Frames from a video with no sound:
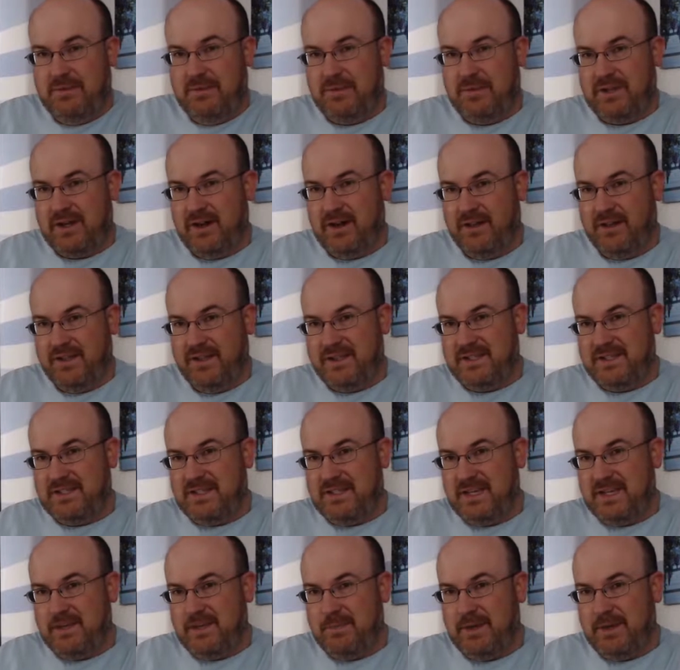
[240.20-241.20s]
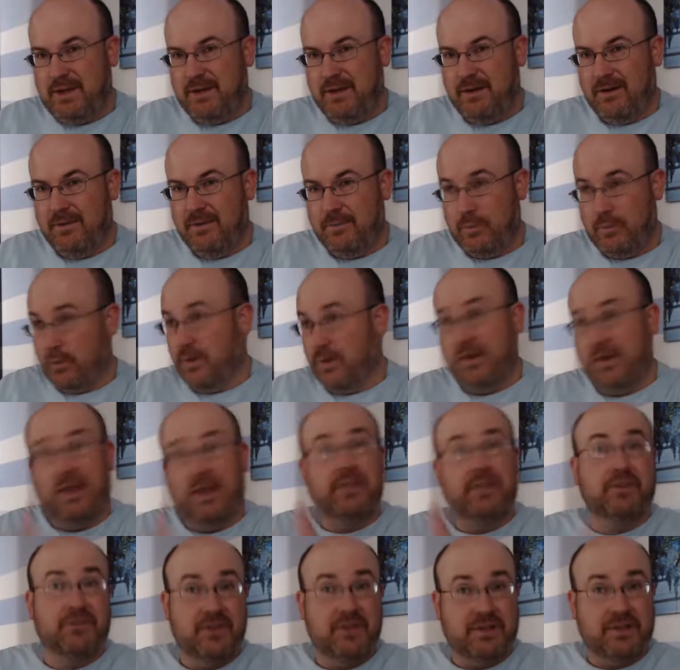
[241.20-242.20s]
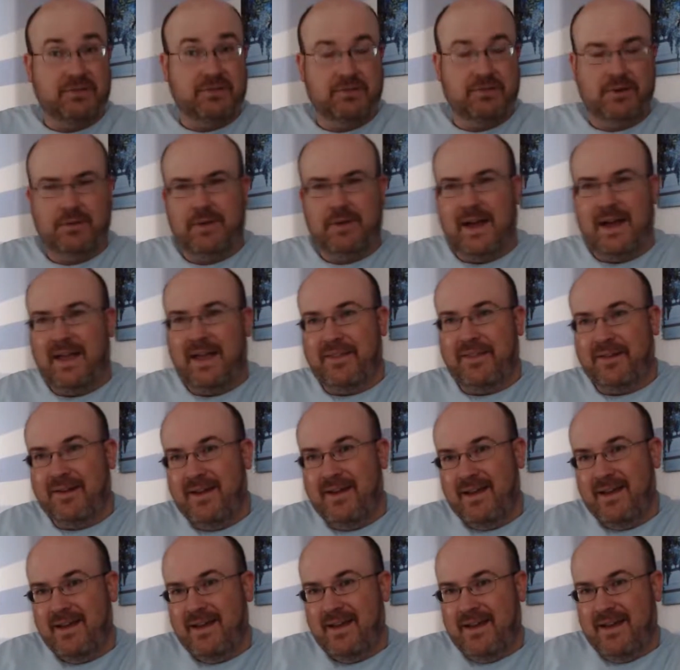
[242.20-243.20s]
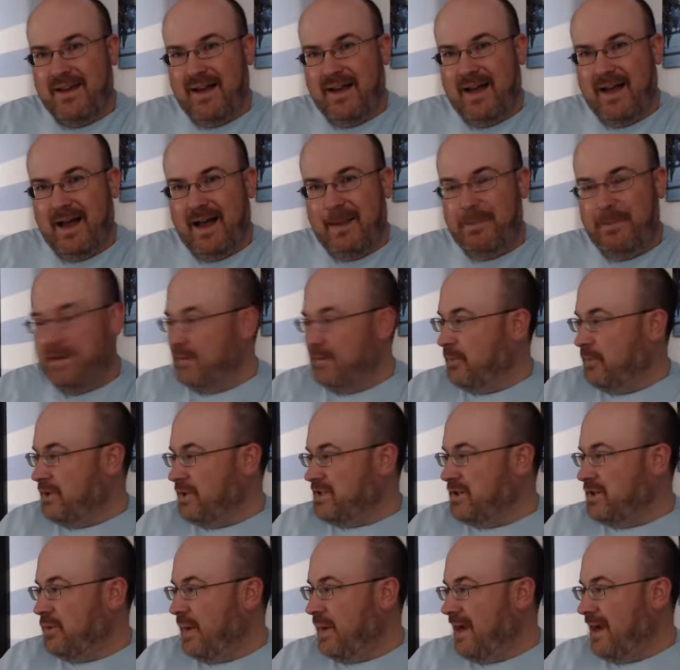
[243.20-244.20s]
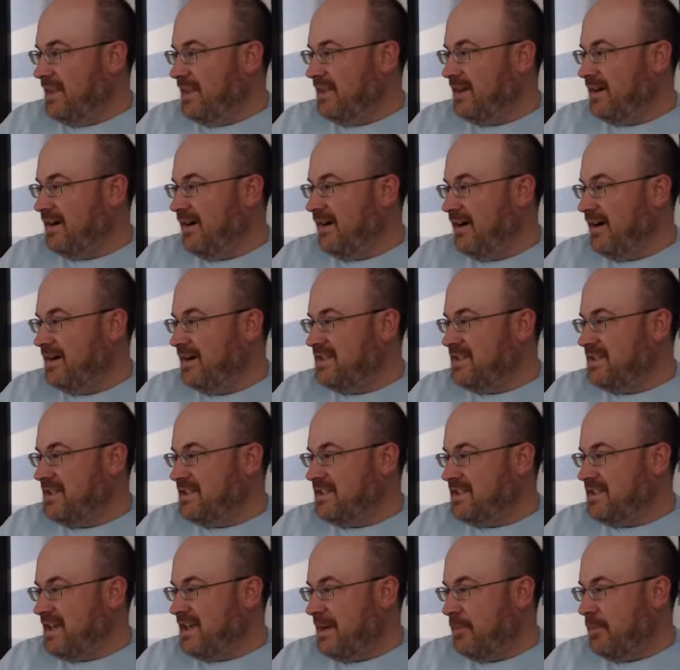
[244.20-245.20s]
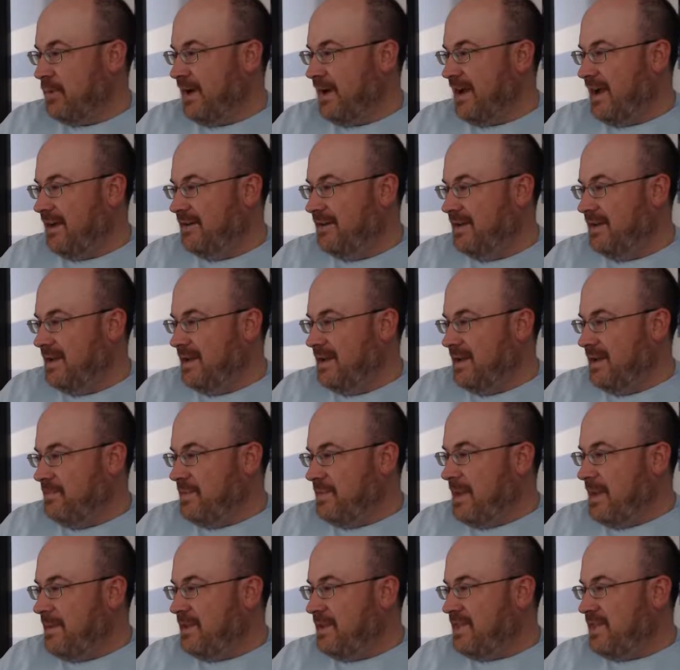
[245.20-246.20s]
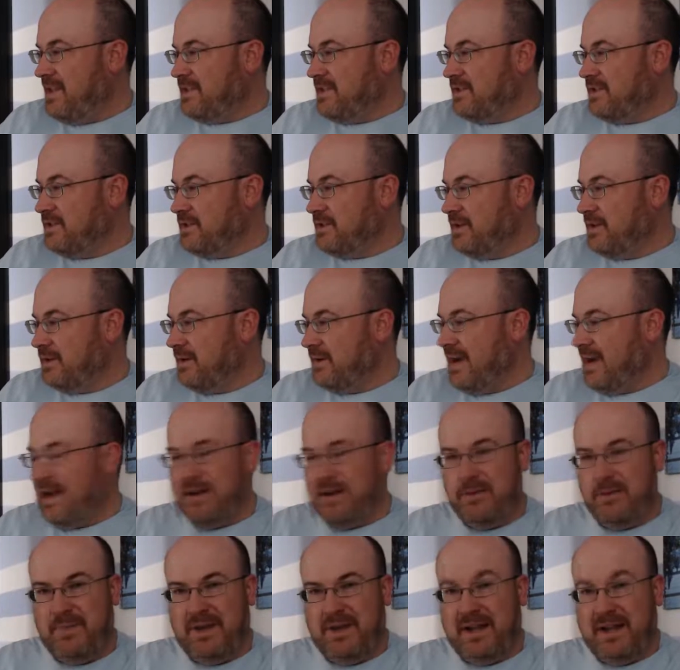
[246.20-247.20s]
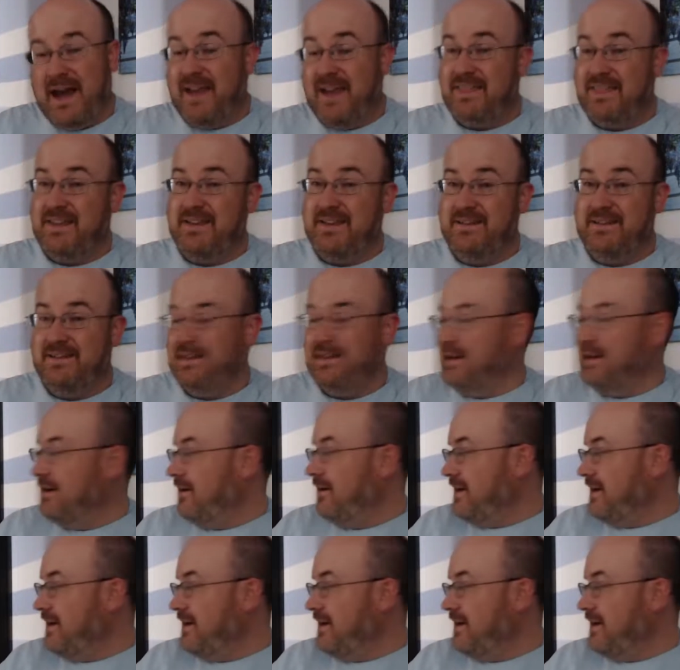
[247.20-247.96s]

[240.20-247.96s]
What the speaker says: colleagues' team here, or another victory rather, but wasn't quite in the cards this time around. Maybe things will turn around a bit. I think, the